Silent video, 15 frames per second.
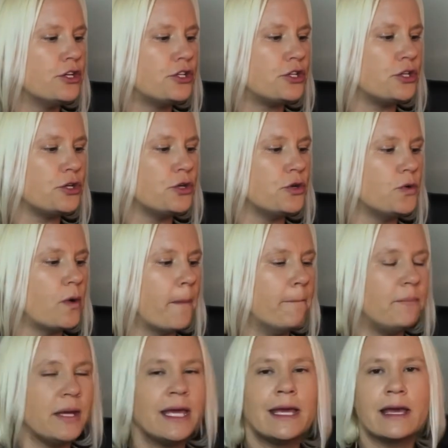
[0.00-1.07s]
to
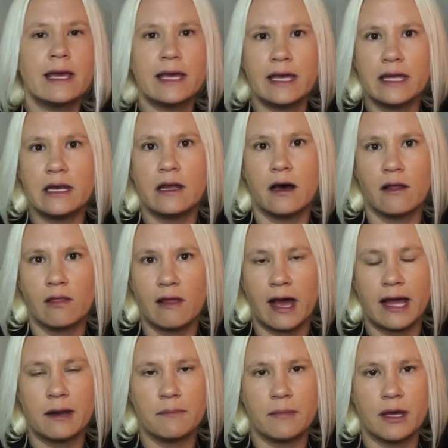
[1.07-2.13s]
being in
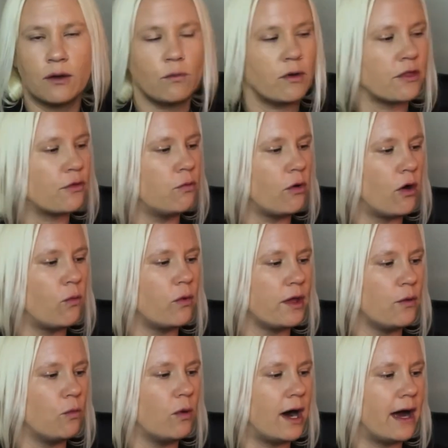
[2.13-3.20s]
alignment with what
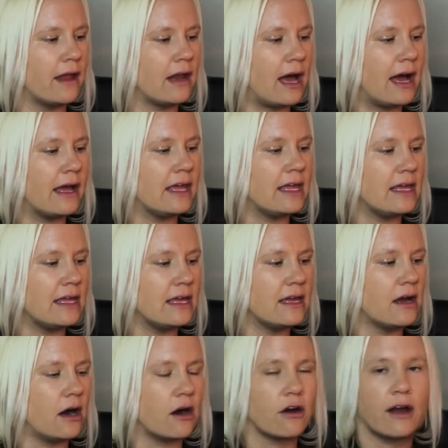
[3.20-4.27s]
we want,
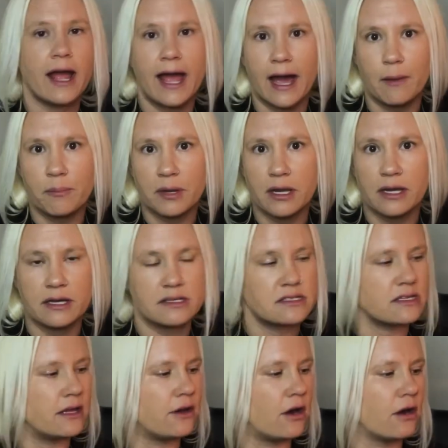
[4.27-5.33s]
i.e. our
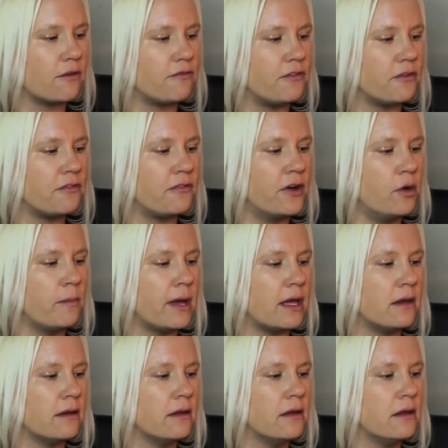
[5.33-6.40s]
happiness and our
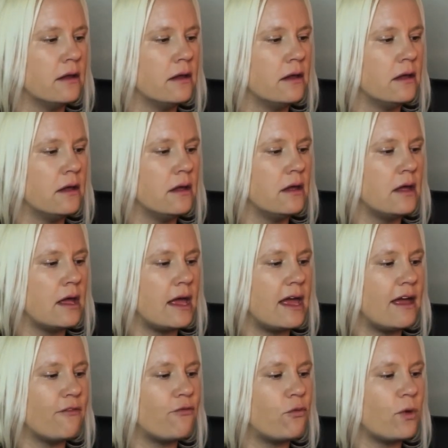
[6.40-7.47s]
fulfillment.
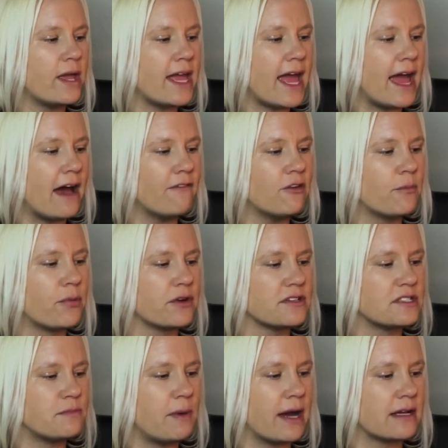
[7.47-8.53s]
If we have a
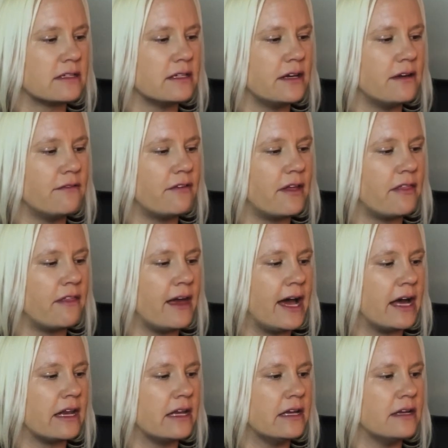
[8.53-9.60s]
perspective
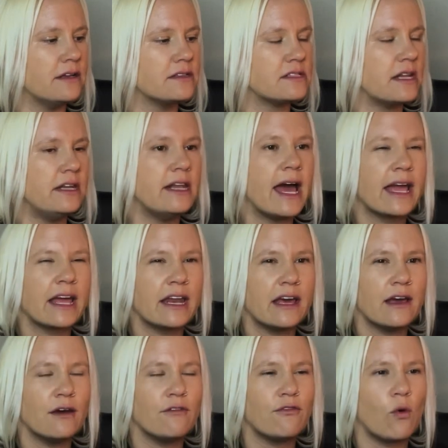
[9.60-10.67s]
that is
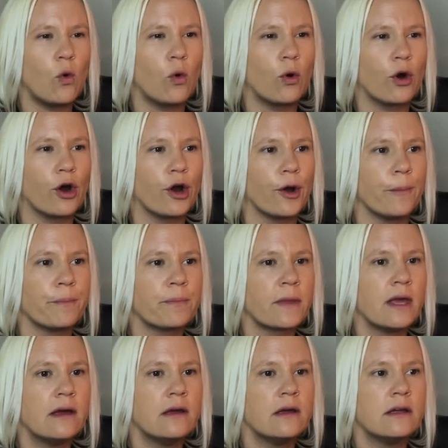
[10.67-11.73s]
negative or
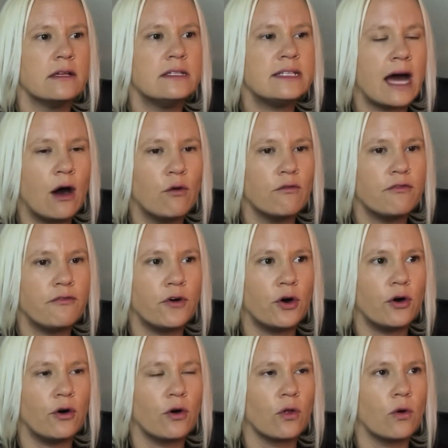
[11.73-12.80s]

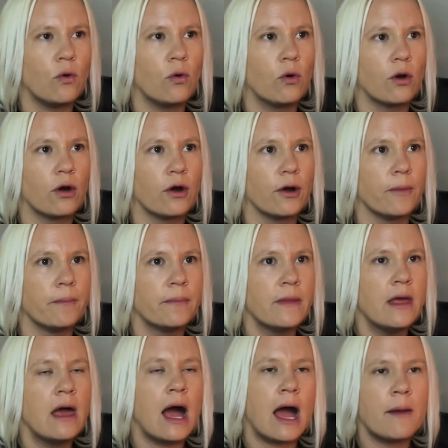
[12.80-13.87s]
doubtful, or,
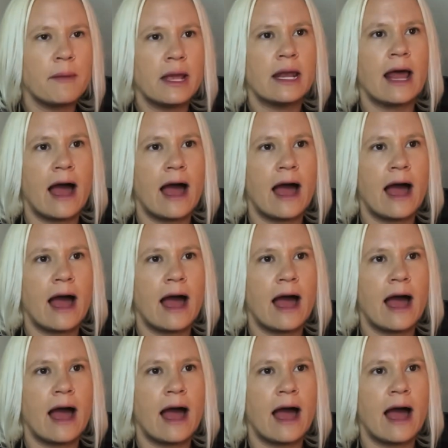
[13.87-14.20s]
I mean,